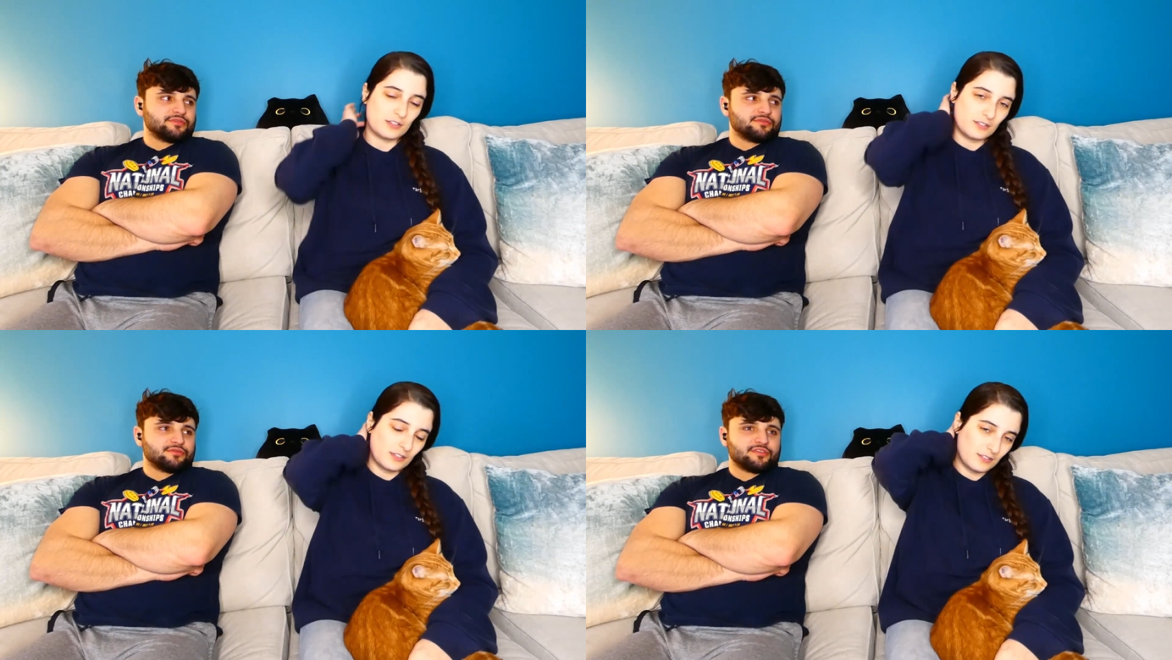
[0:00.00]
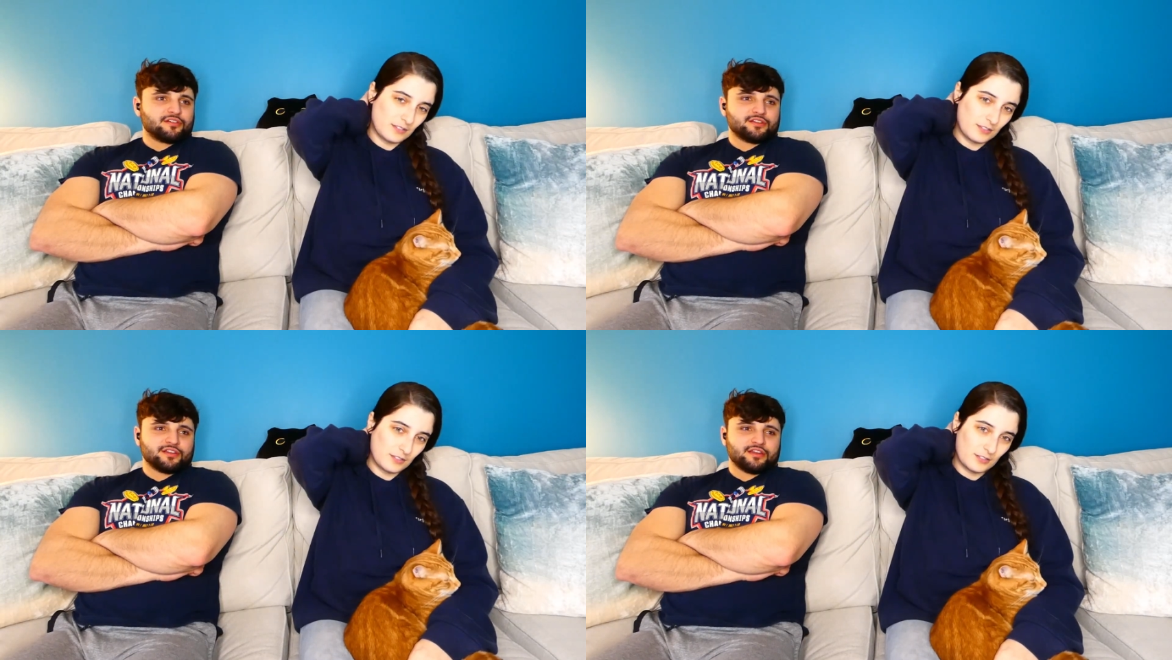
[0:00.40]
Speaker 1: guy is
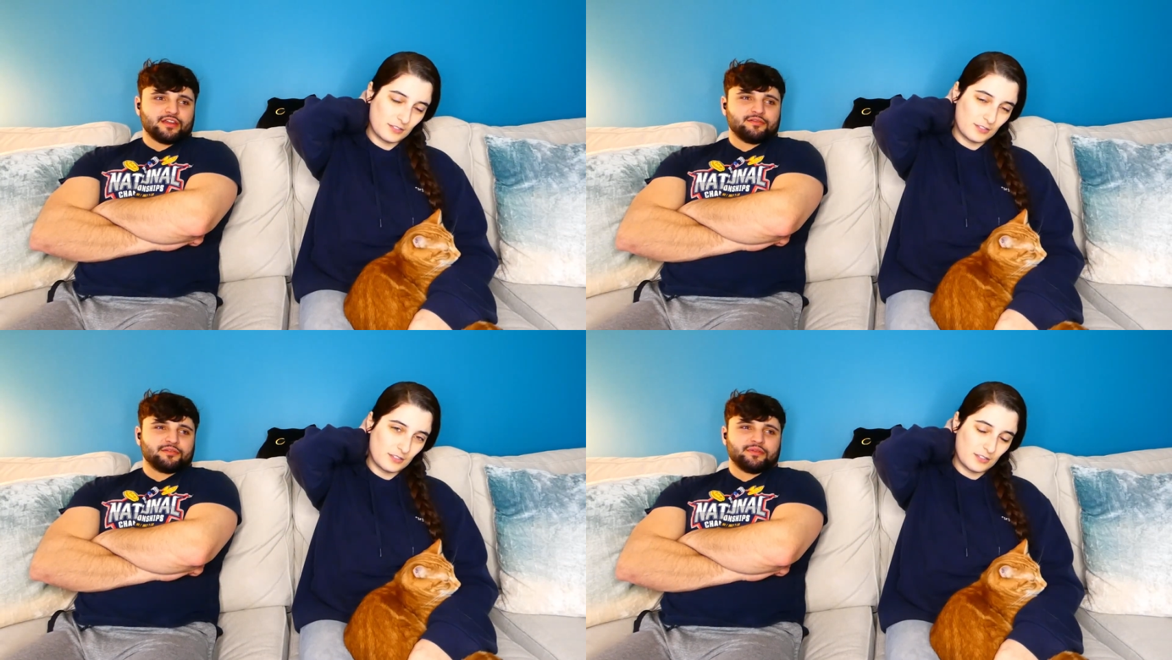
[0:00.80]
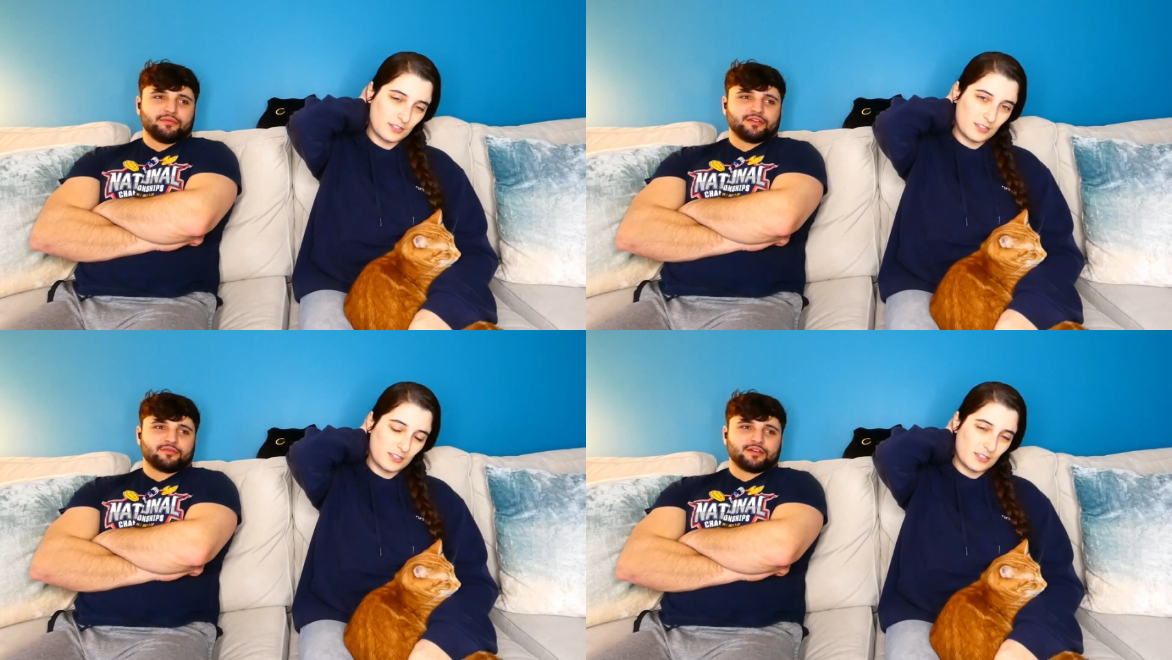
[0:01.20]
referring to the neighbor.
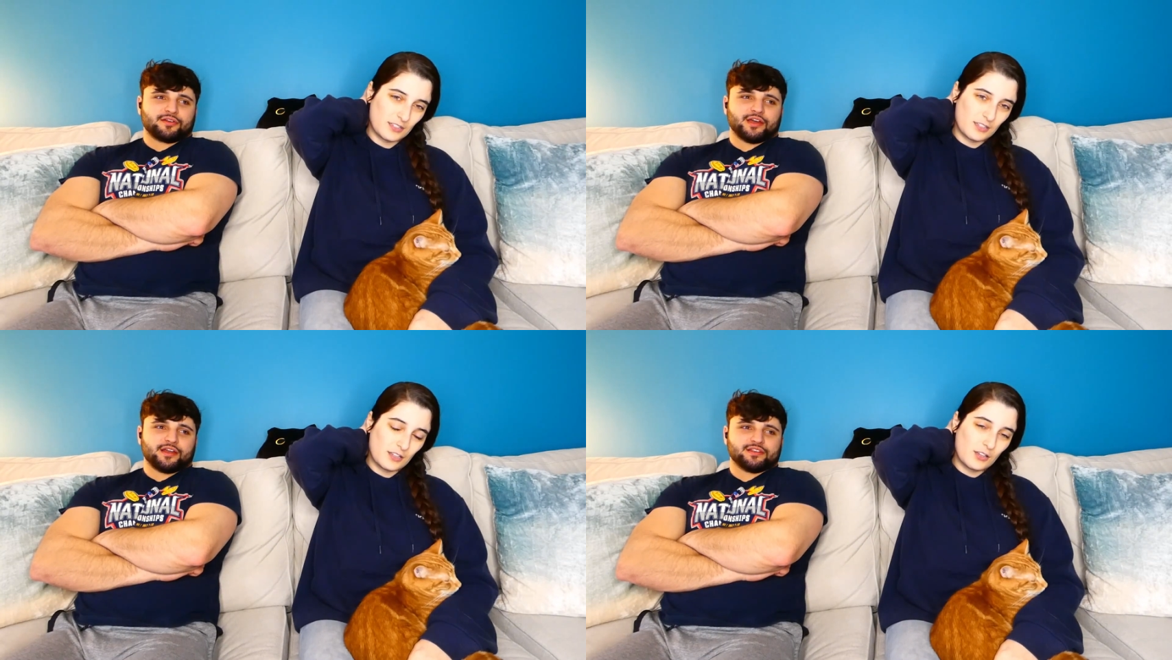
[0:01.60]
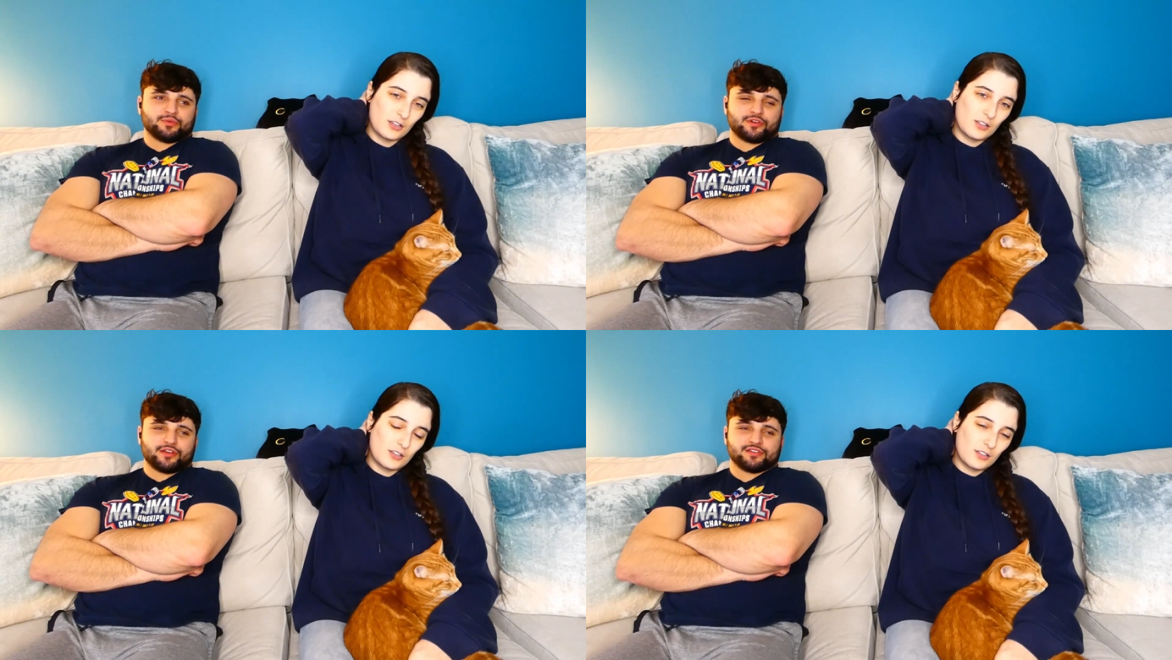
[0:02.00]
Maybe the red guy
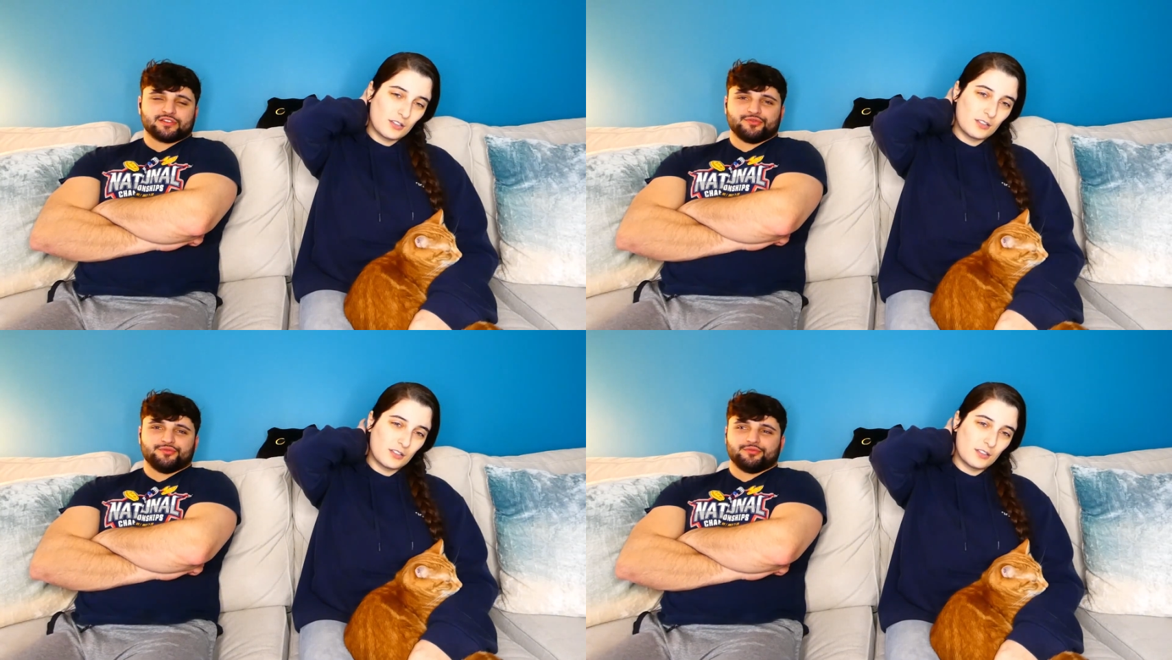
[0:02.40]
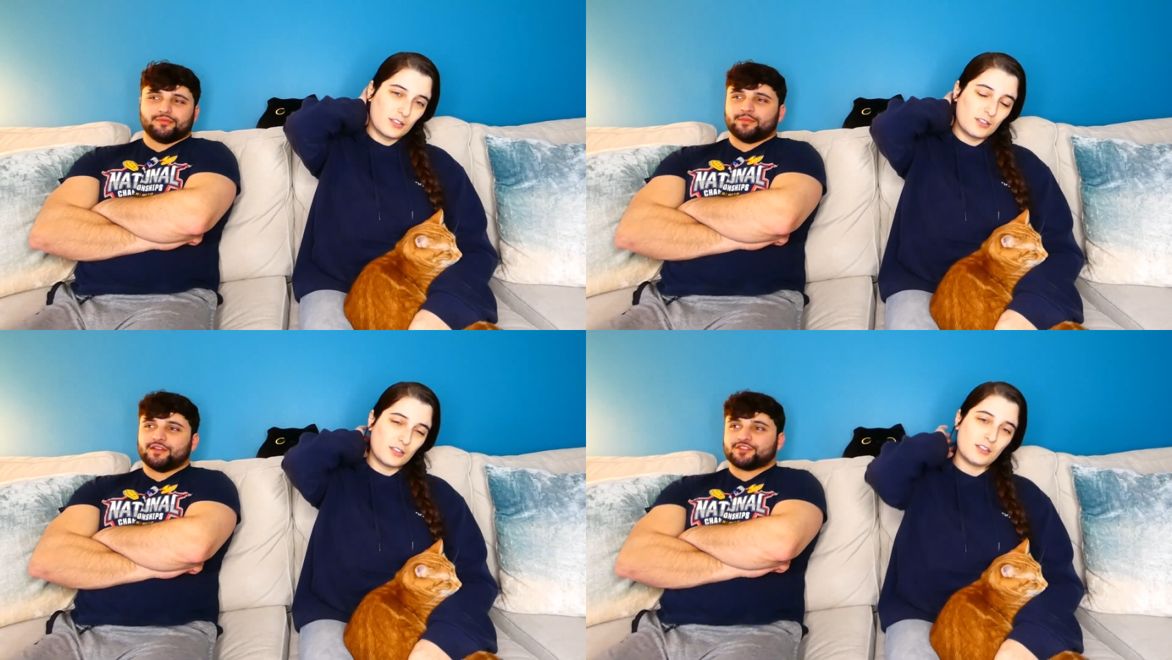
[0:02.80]
is wearing a suit.
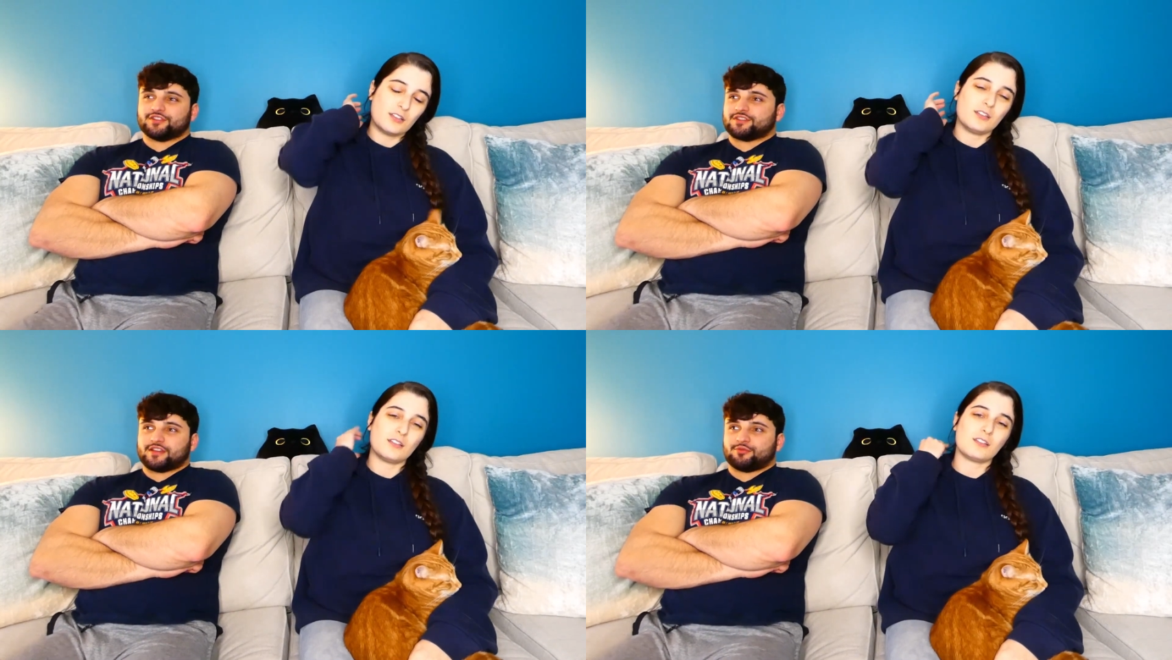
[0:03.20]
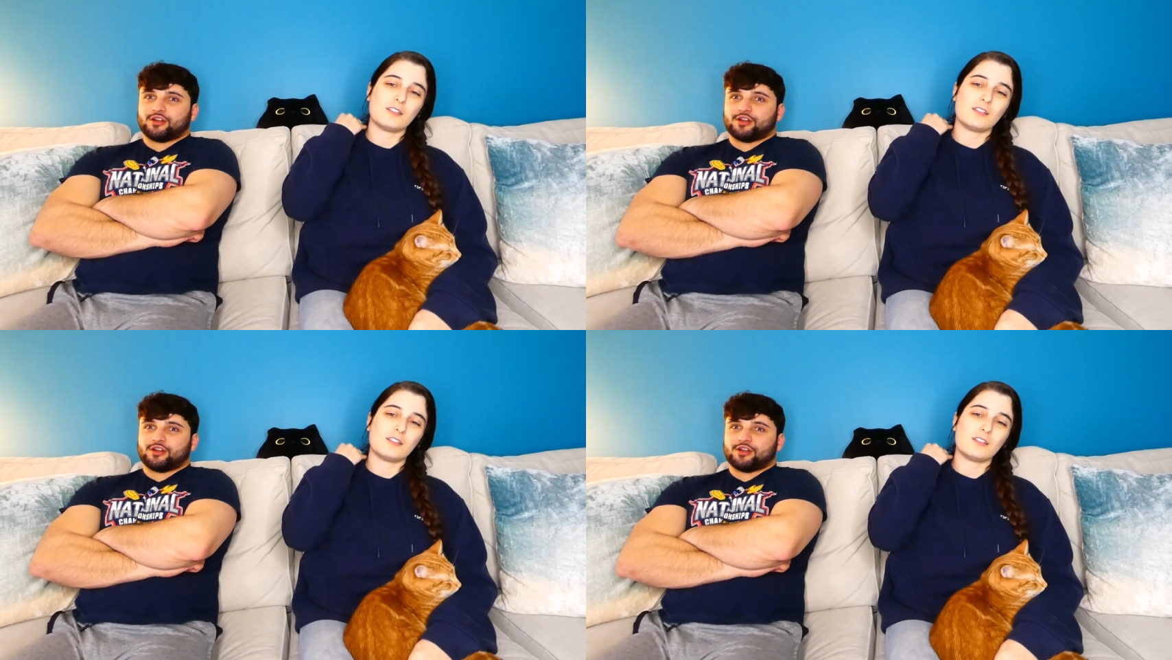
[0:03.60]
Maybe it's just that